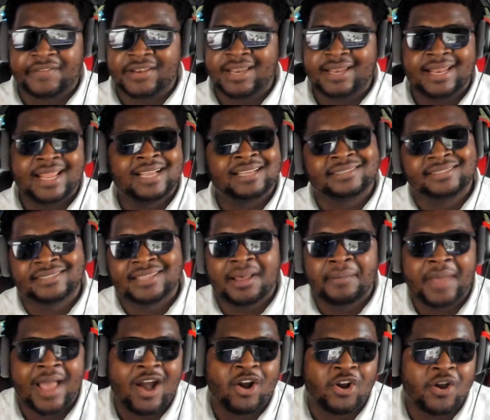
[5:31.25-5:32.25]
and the nigga
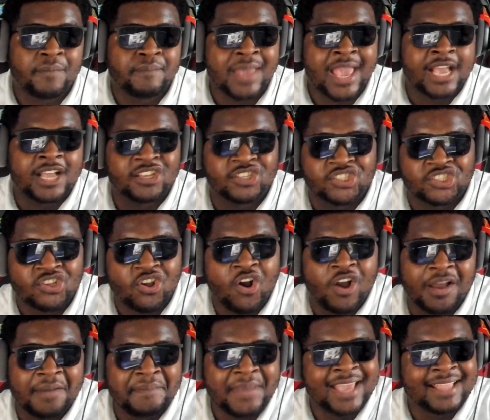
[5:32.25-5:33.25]
somehow could make a
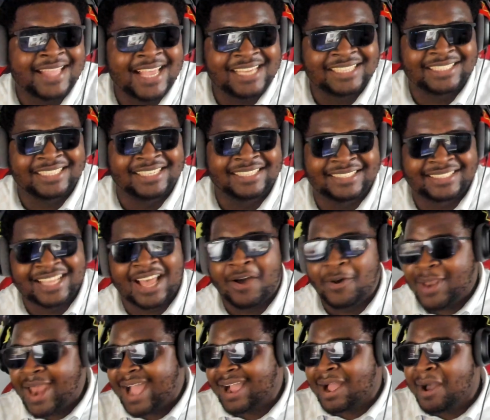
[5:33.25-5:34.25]
song and make that shit
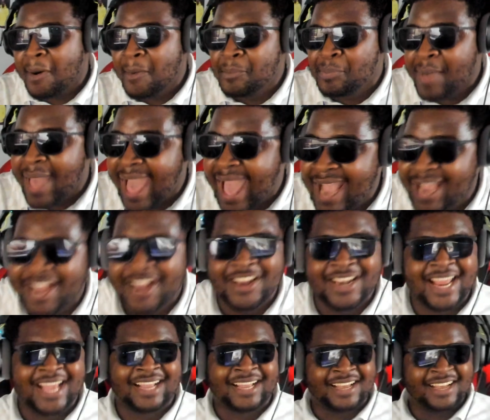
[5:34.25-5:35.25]
sound like a banger,
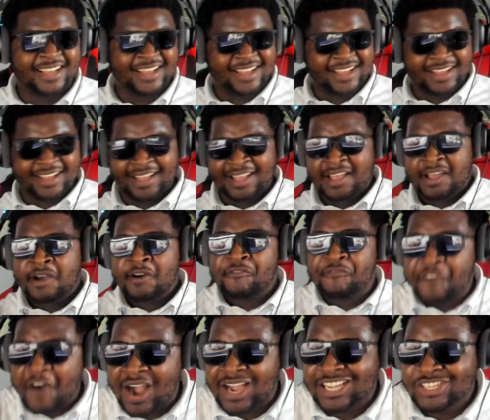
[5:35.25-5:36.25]

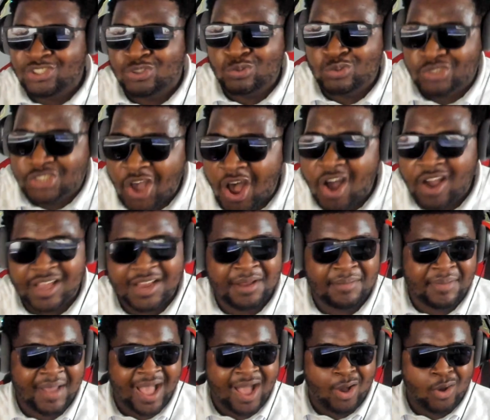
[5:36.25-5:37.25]
nigga. Fuck is you talking
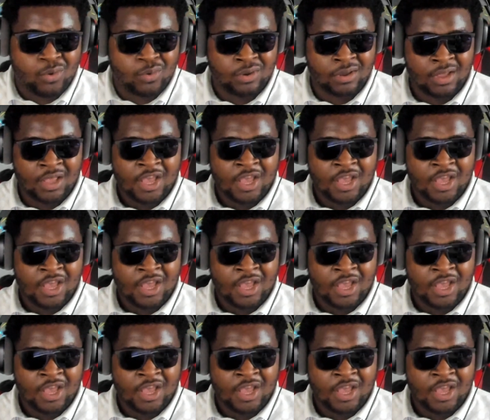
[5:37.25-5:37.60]
about?